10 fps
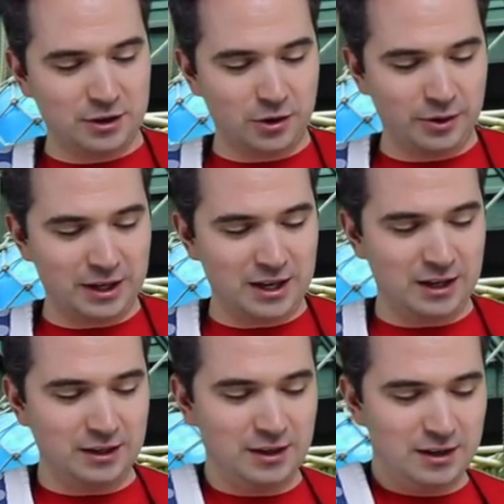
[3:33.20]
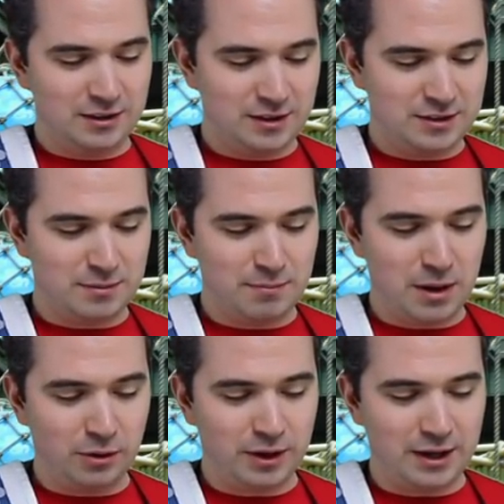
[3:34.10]
going in this
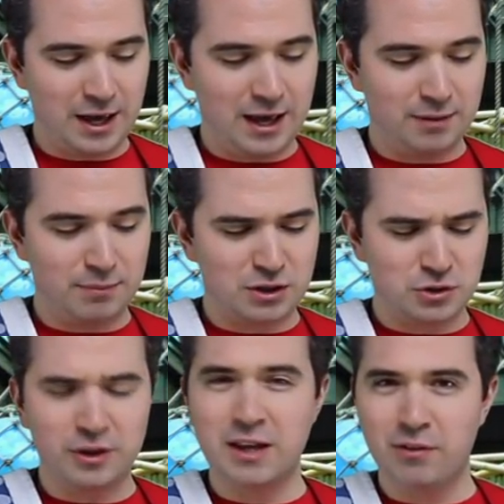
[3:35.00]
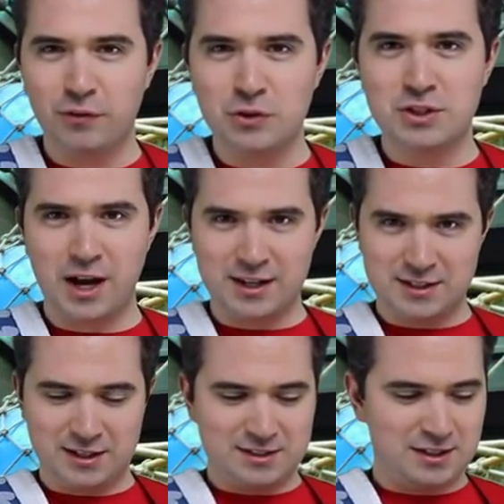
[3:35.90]
milk and egg mixture and give it a few seconds.
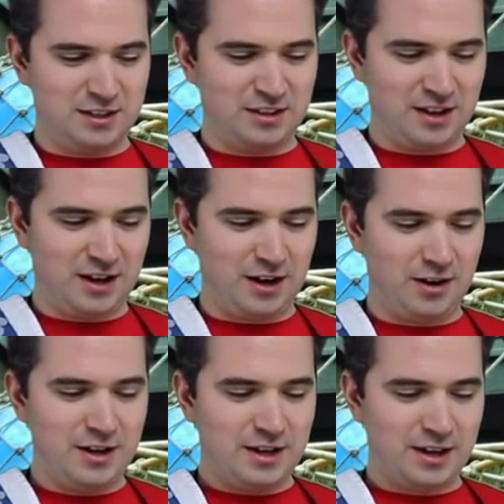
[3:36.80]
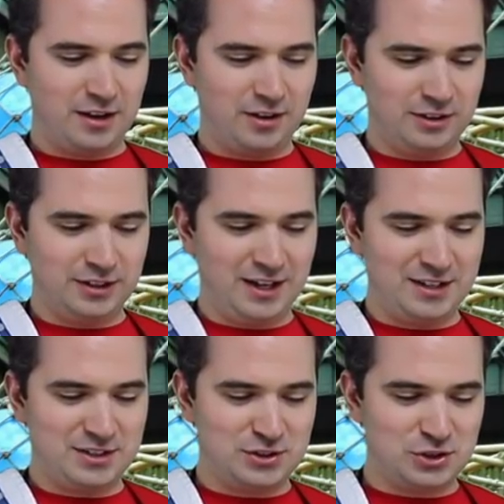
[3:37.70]
Let it sit in there, getting all
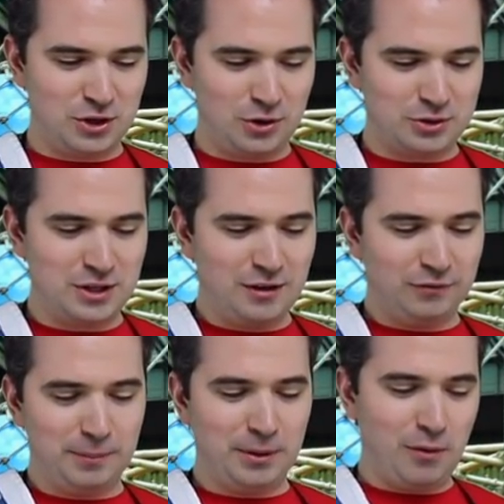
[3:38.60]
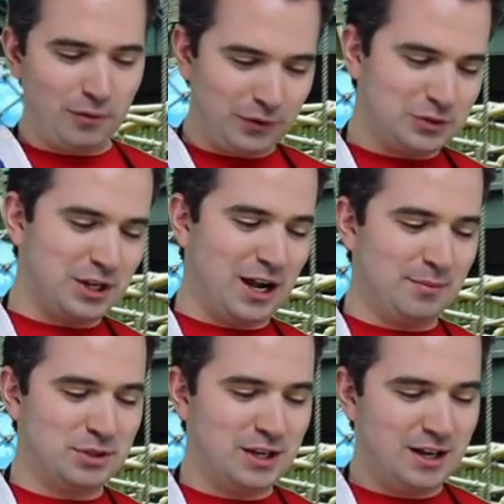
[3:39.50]
nice and soaked. Flip it over a few
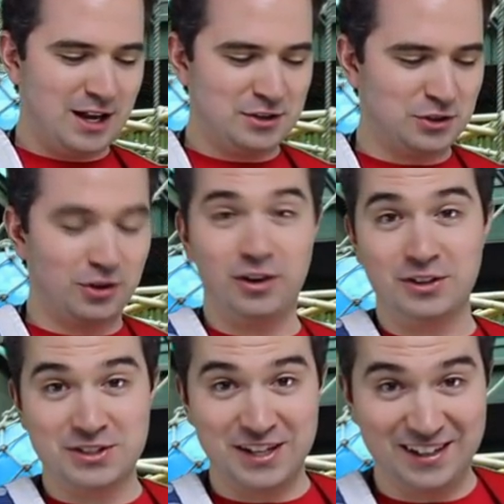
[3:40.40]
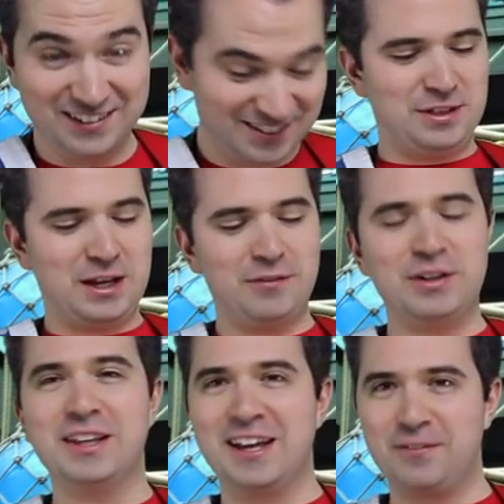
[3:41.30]
times and you're all set. Think of
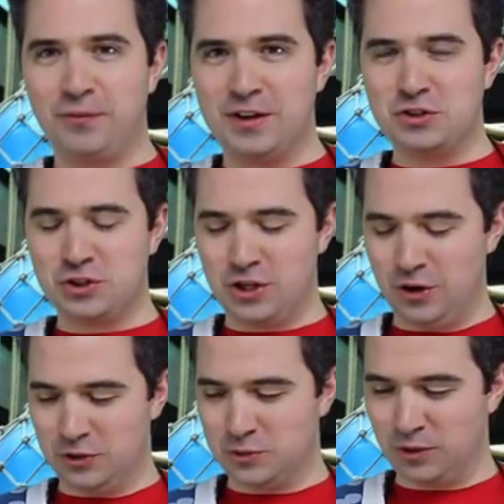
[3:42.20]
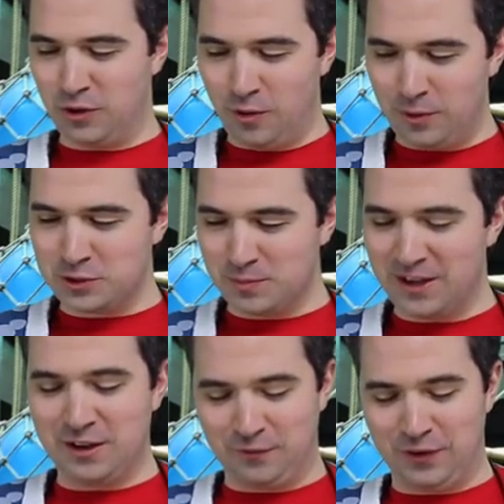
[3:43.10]
it like French toast. We're almost
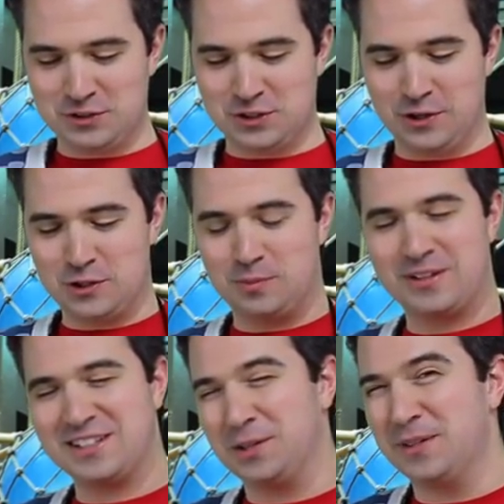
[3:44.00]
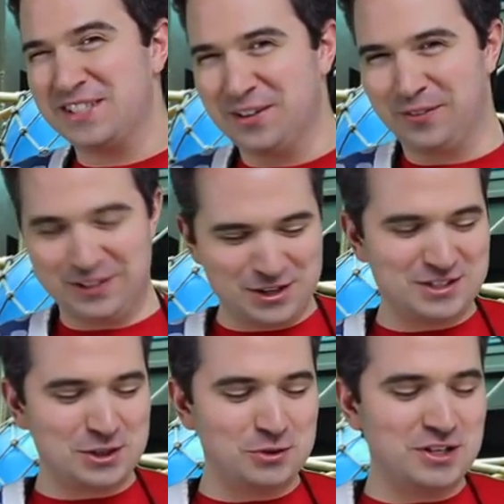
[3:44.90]
making French toast, but it's a little bit different.
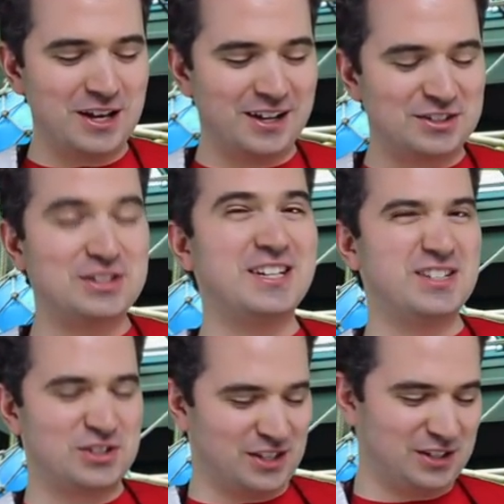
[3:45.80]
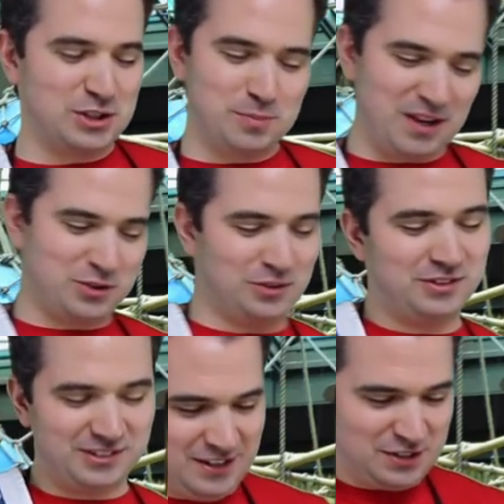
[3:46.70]
It's unique, it's Disney, it's special.
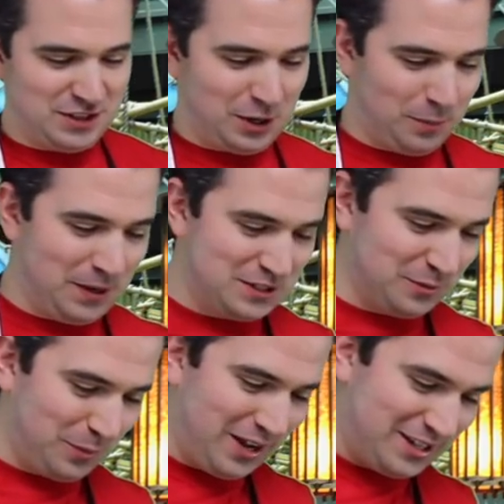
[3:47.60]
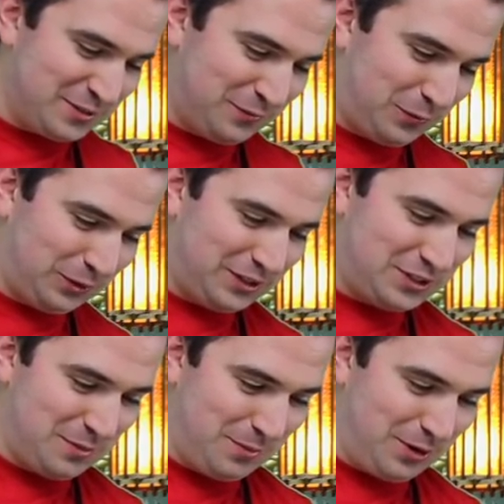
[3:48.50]
This thicker piece of bread isn't fully
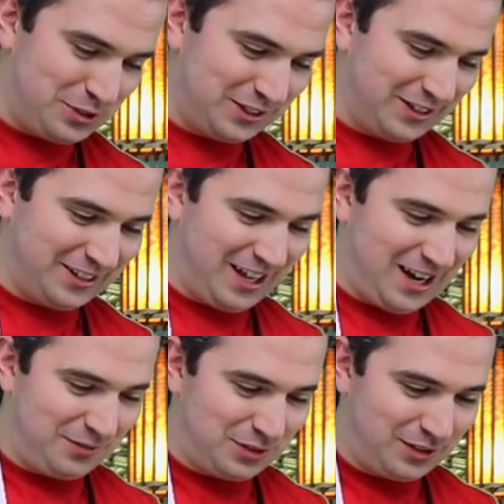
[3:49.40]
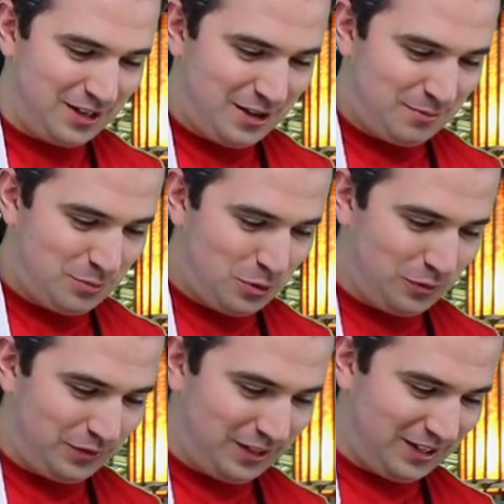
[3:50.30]
submerging. Look at that, I have to
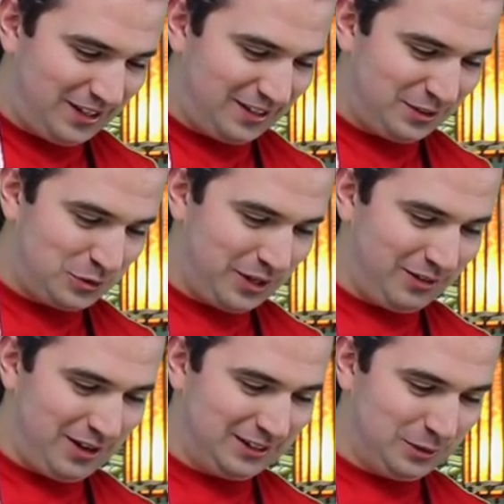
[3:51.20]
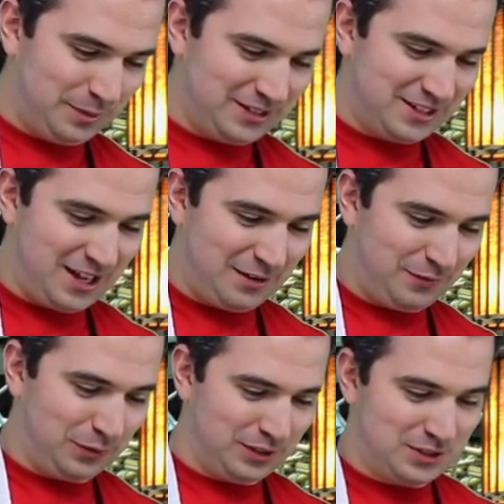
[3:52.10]
move the, uh, the tray around a little bit to get it
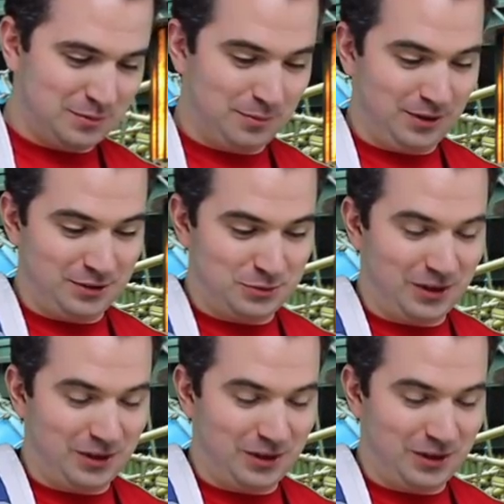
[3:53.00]
fully submerged.